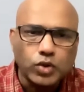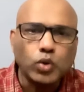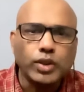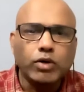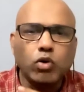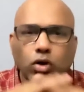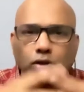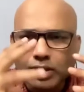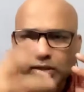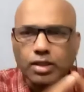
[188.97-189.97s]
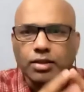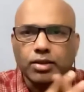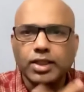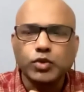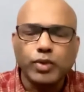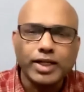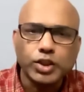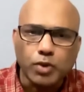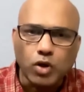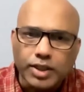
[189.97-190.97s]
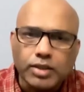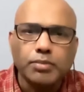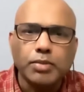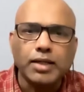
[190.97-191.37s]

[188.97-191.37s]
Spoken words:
though all these countries were exploited